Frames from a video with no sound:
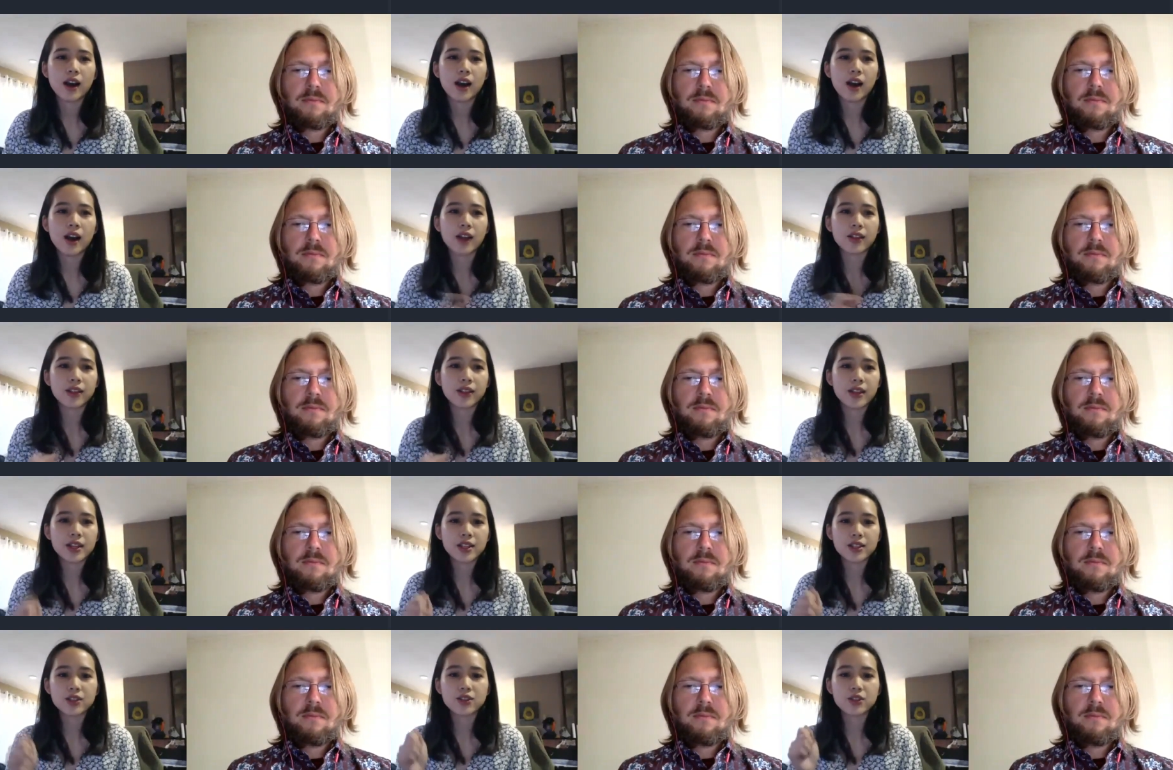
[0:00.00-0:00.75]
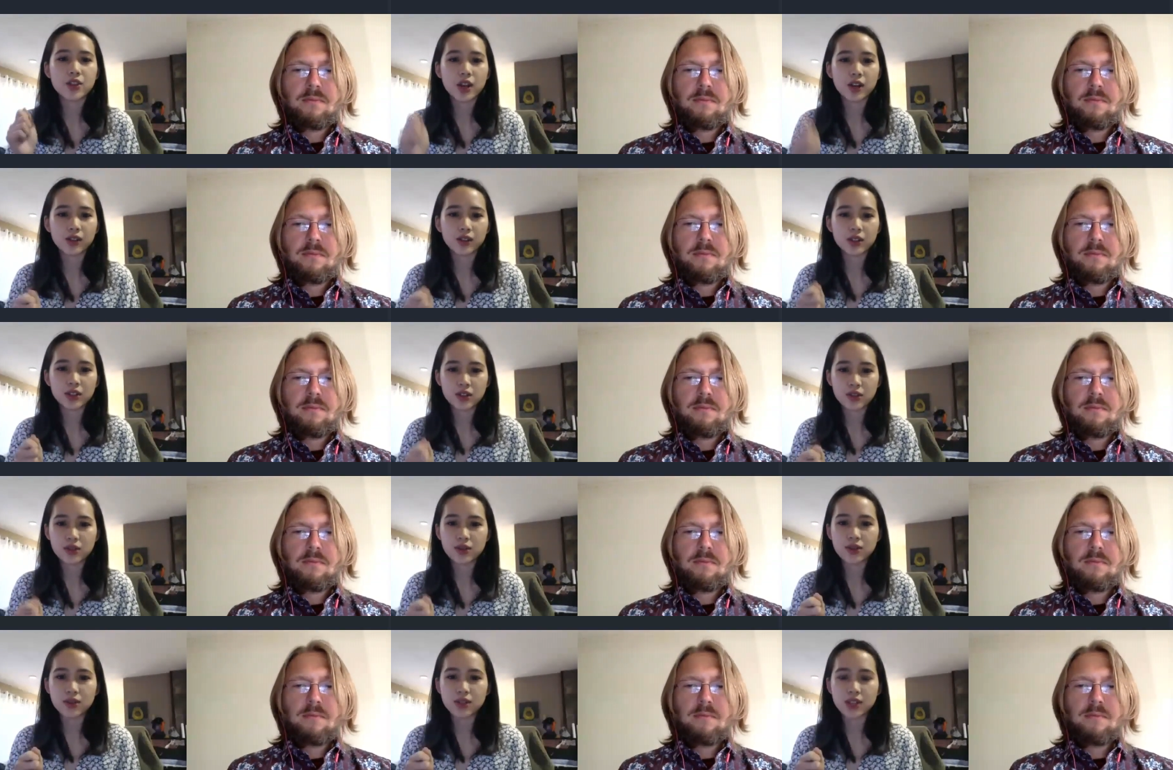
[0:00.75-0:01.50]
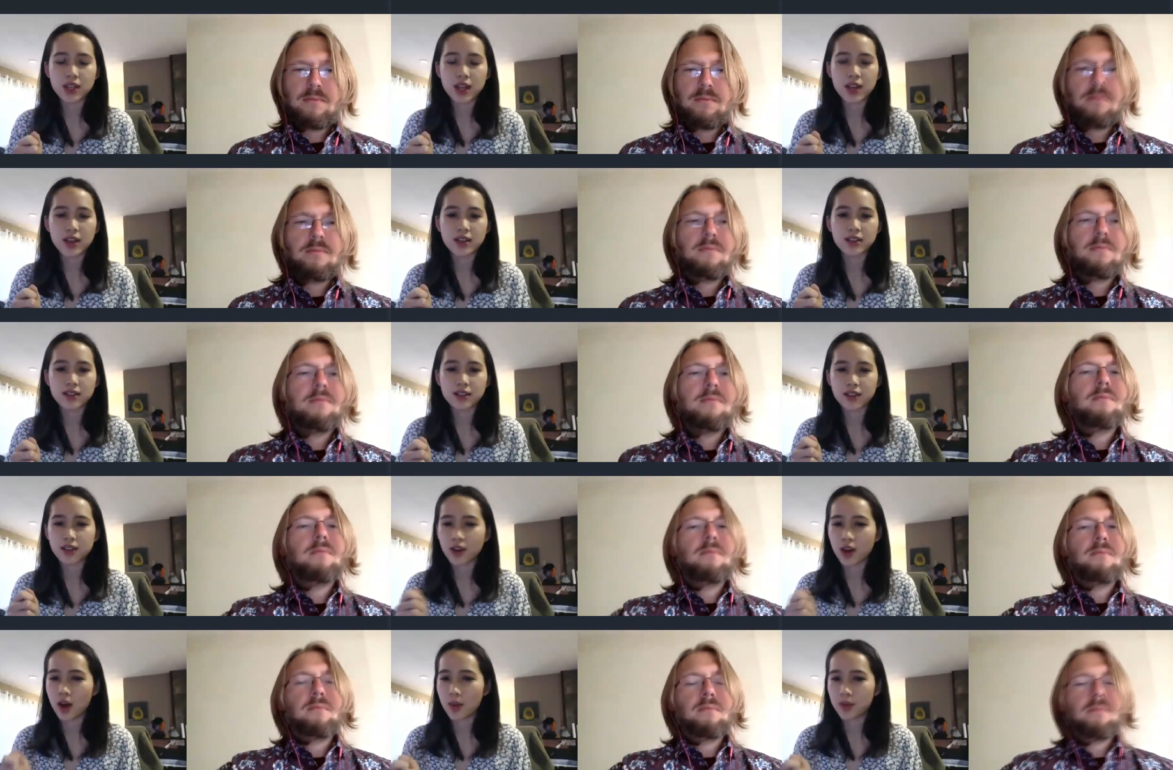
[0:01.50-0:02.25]
Speaker 1: I think it's generally used as
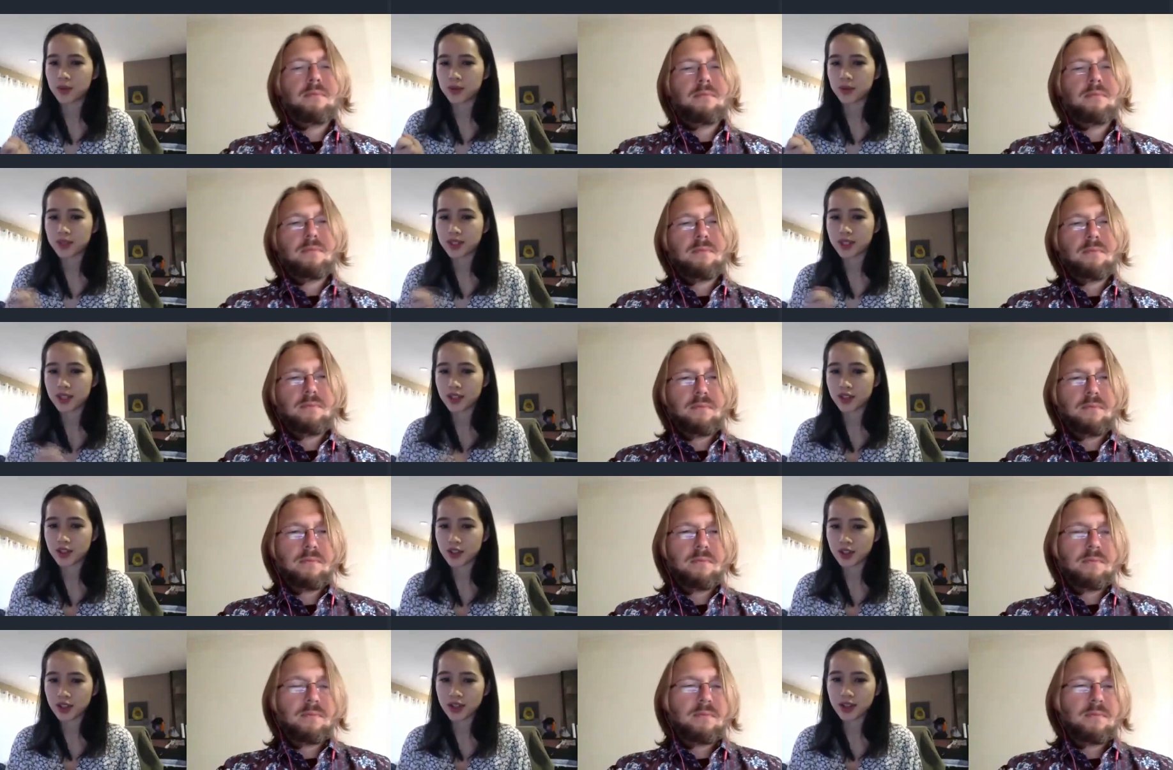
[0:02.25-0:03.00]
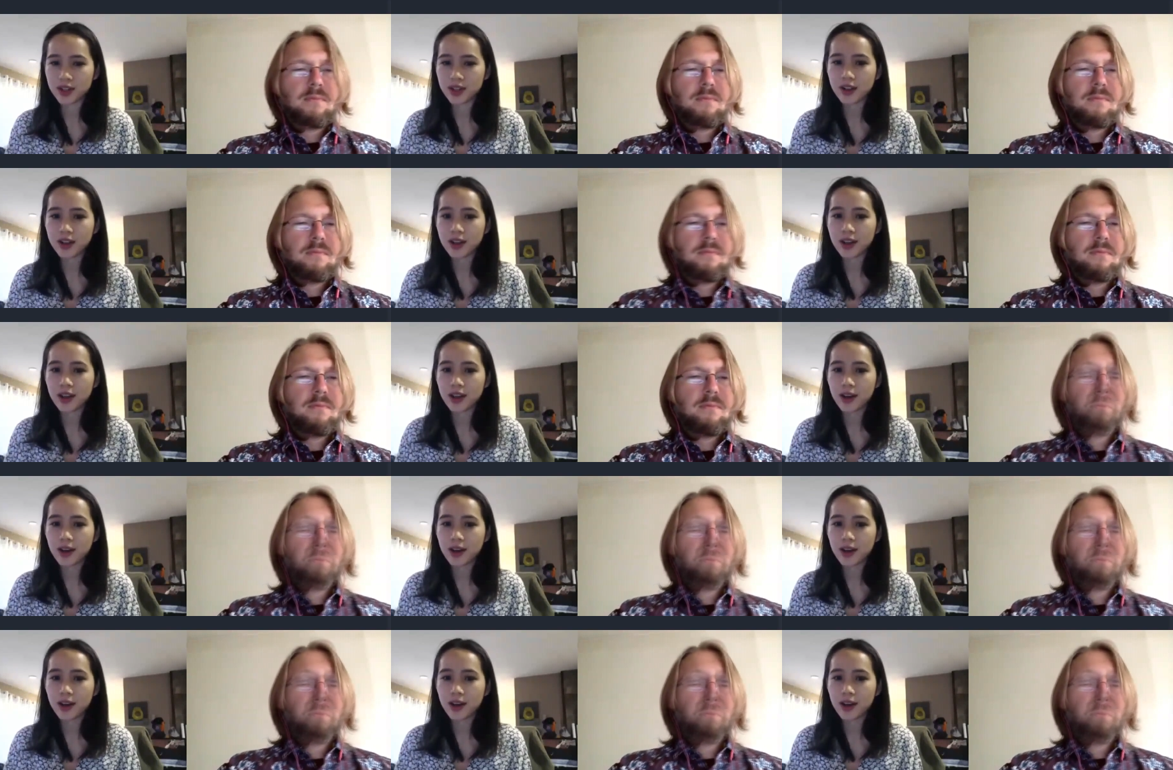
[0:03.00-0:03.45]
an optimization,